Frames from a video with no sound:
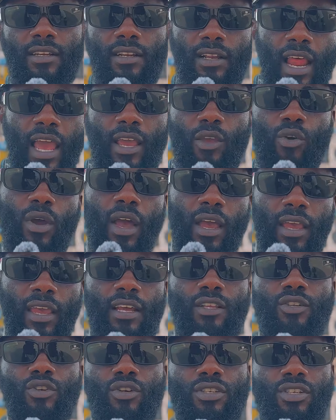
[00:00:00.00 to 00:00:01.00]
Like, you can
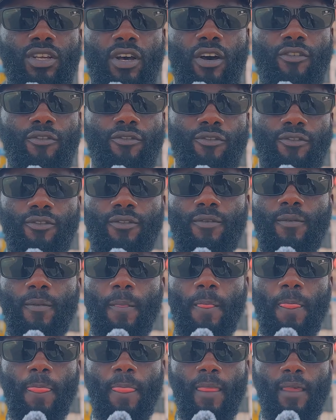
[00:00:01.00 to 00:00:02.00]
get yourself.
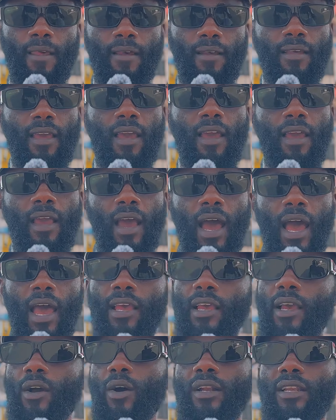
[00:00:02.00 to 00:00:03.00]
Yeah,
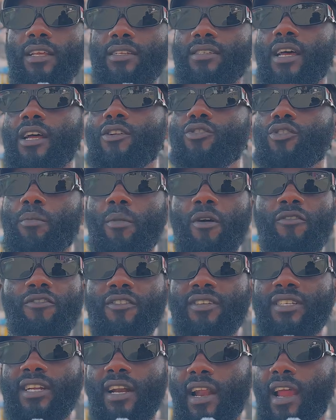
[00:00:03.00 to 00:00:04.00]
I understand some of
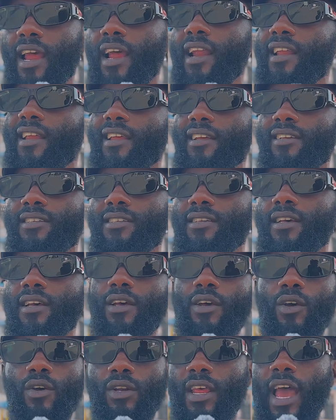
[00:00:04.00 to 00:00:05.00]
his lyrics.
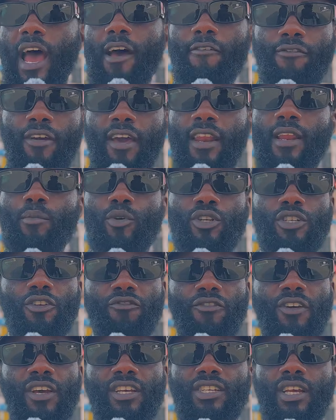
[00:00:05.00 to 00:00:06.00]
They are very
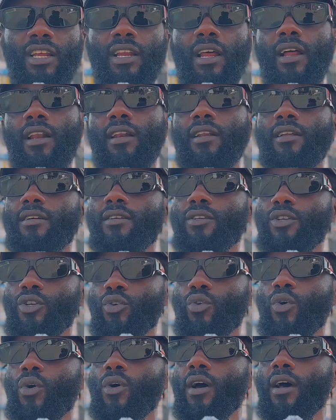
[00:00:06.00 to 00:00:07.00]
motivational, you
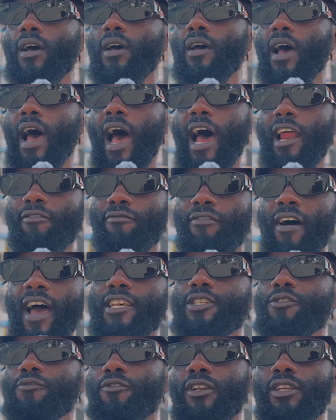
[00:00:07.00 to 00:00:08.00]
know,
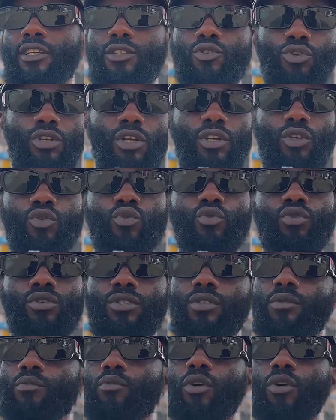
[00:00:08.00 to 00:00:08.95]
advisefully to the youth, more